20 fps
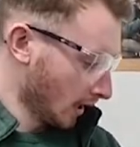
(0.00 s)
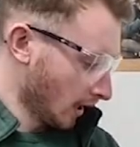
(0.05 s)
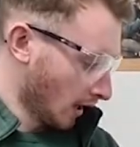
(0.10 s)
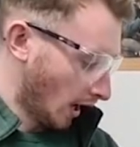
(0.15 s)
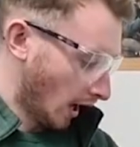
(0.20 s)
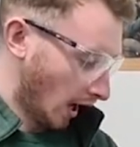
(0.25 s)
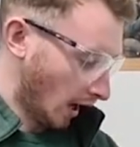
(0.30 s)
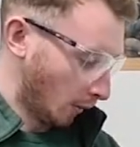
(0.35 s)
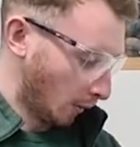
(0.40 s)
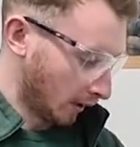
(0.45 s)

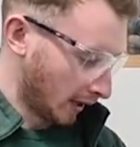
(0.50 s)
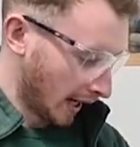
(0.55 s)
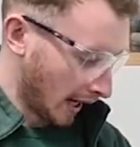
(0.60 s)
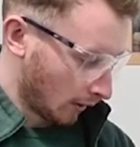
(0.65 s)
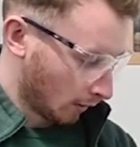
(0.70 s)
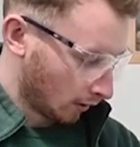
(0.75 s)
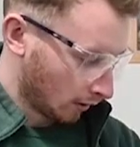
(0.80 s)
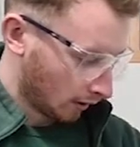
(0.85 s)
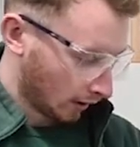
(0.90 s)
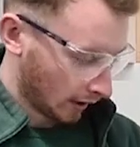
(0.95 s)
We're
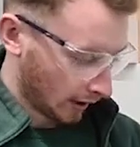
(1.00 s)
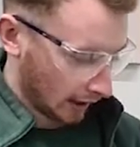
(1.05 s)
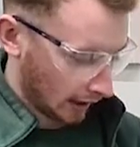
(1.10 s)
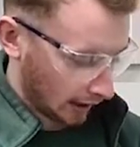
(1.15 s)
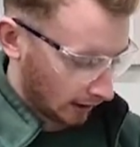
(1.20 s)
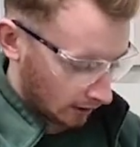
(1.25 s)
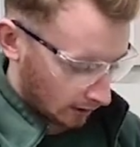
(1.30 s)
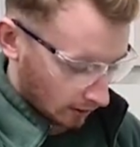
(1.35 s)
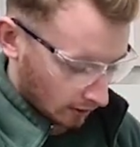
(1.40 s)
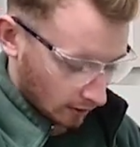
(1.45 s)
now on the
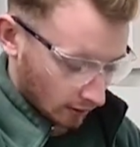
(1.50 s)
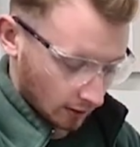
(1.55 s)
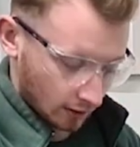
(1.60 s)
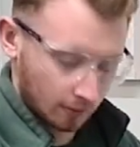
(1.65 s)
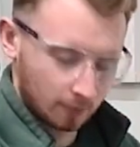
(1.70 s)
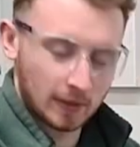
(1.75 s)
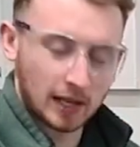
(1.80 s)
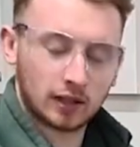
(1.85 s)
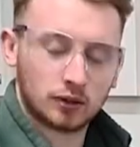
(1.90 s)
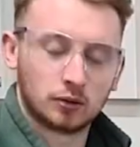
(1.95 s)

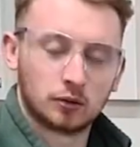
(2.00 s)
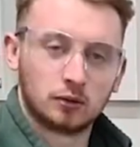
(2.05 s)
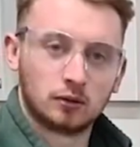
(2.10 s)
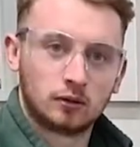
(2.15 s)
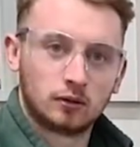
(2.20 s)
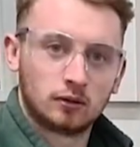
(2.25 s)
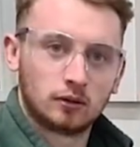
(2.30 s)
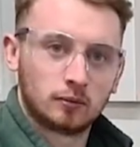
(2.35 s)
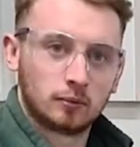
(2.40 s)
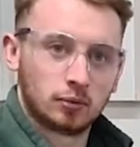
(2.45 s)
metal
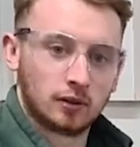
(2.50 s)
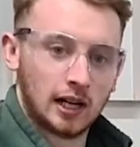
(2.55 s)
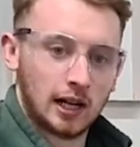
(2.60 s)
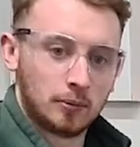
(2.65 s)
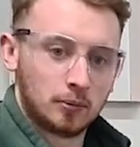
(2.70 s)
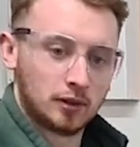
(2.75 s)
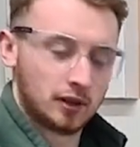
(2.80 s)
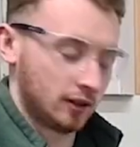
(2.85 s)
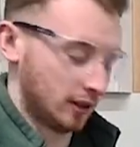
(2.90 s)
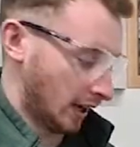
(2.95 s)

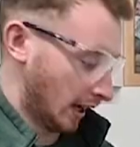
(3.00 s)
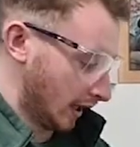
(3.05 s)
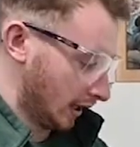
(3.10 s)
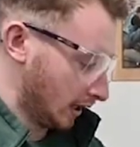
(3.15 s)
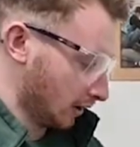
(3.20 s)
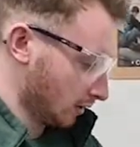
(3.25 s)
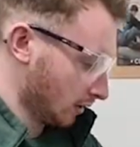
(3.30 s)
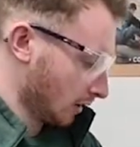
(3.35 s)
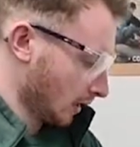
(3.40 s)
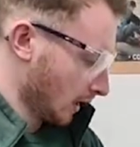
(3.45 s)
prep
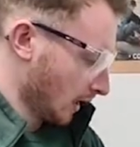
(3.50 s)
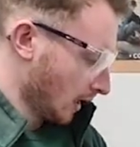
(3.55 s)
stage.